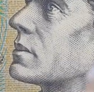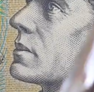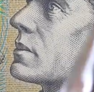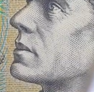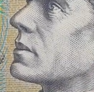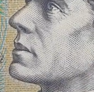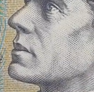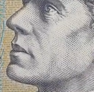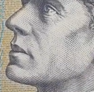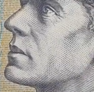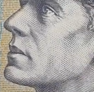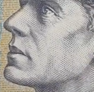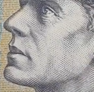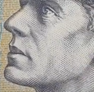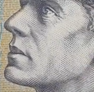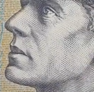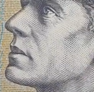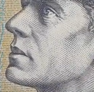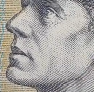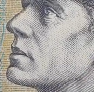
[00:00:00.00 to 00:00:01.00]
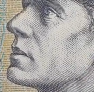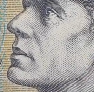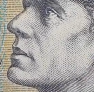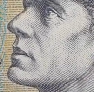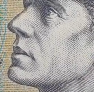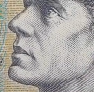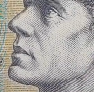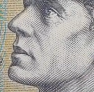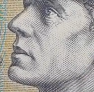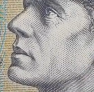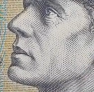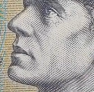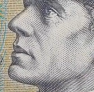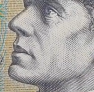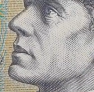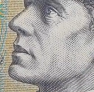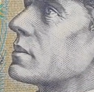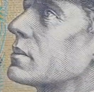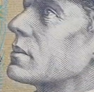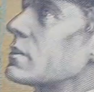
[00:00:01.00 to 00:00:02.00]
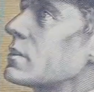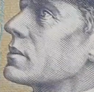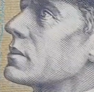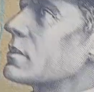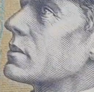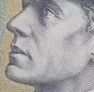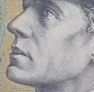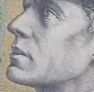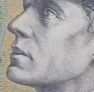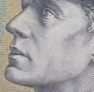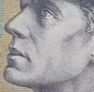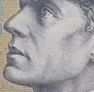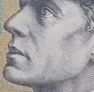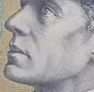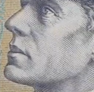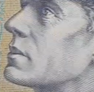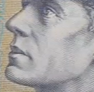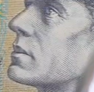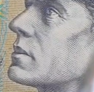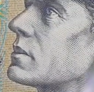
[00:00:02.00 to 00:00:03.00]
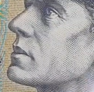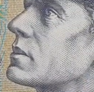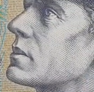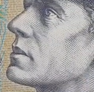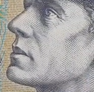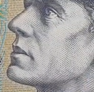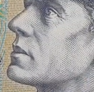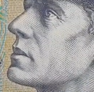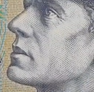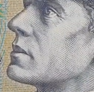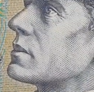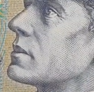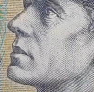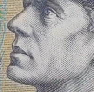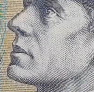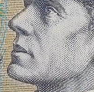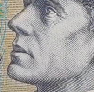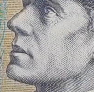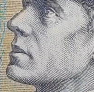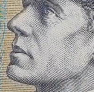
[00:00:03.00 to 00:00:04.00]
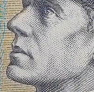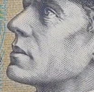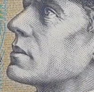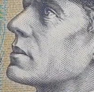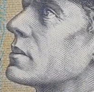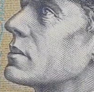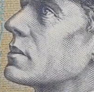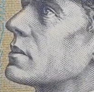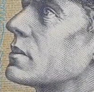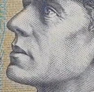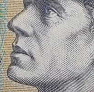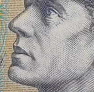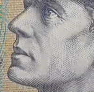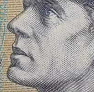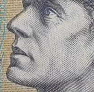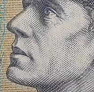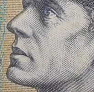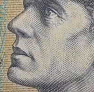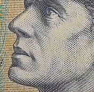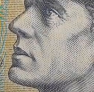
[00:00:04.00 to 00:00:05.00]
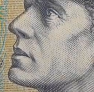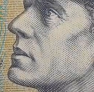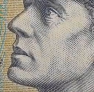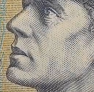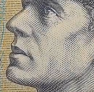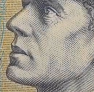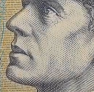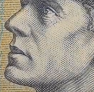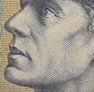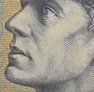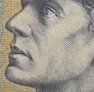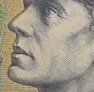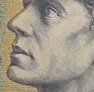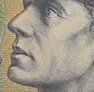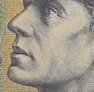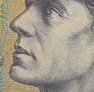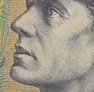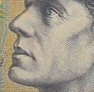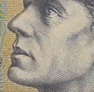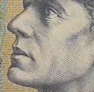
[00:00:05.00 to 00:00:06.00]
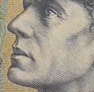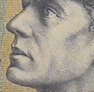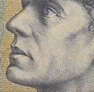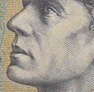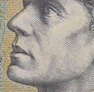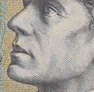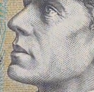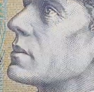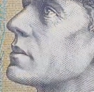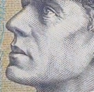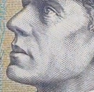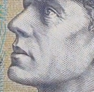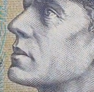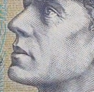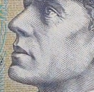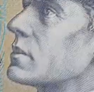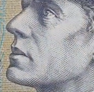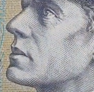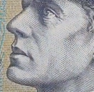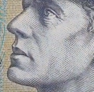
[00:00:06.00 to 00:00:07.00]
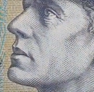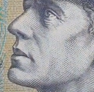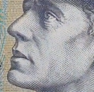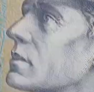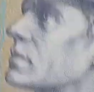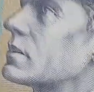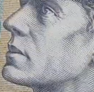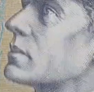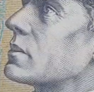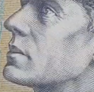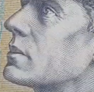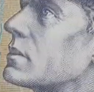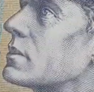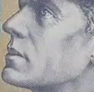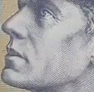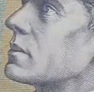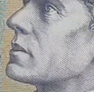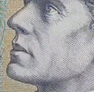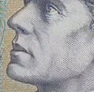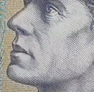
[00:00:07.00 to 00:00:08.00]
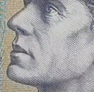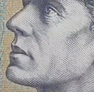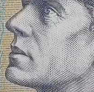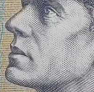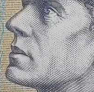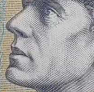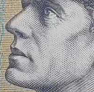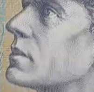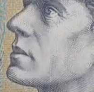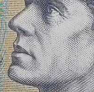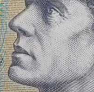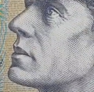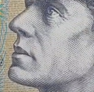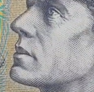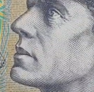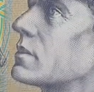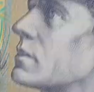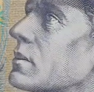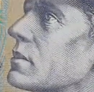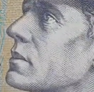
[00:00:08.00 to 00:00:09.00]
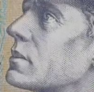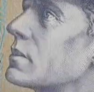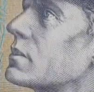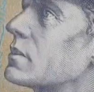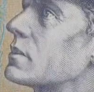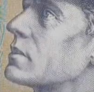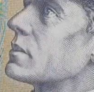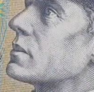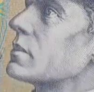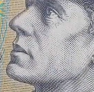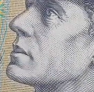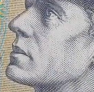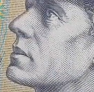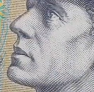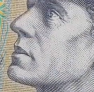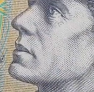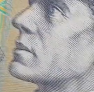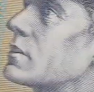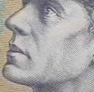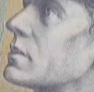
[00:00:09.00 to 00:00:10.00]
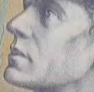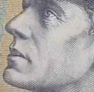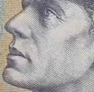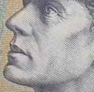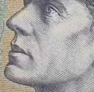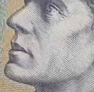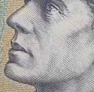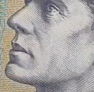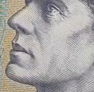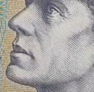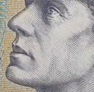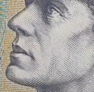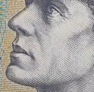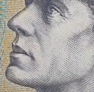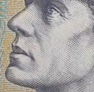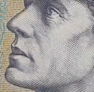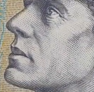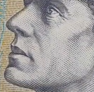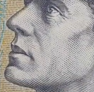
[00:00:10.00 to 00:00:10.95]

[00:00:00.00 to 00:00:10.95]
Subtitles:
And if you don't know what a billy is just a tin pot. So a tin pot that you actually put on a fire and boil water. Probably cook stuff in it as well.